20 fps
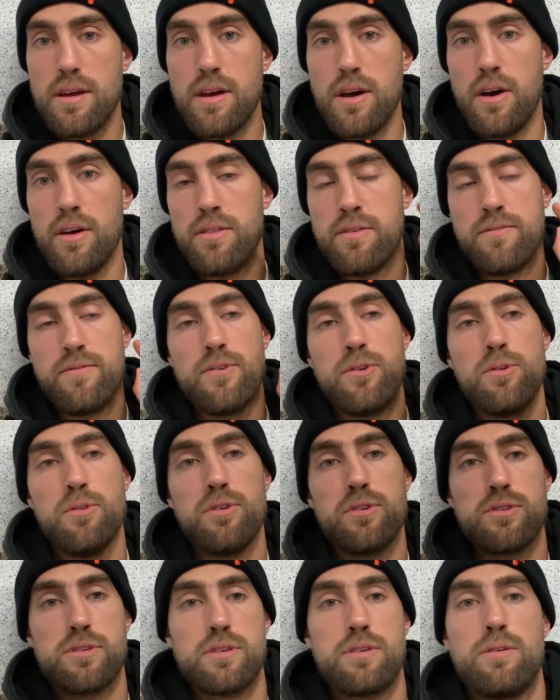on the
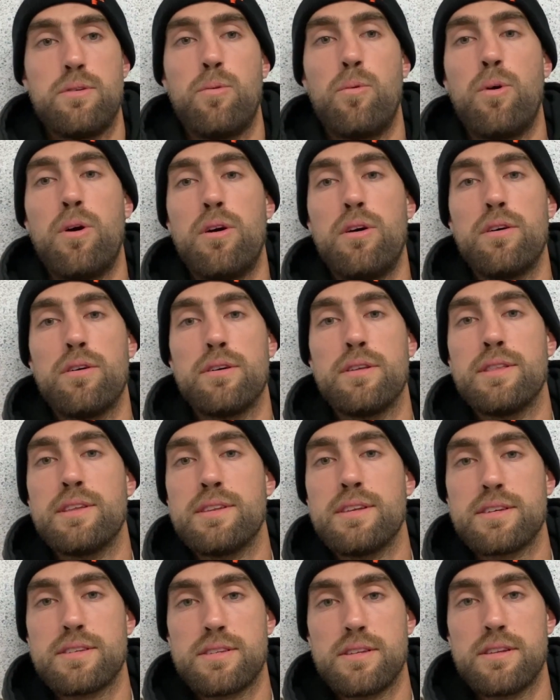furthest wall in the
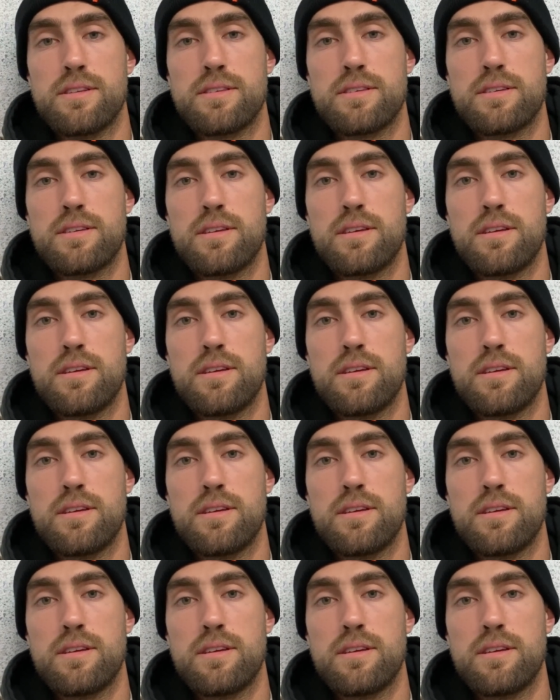distance.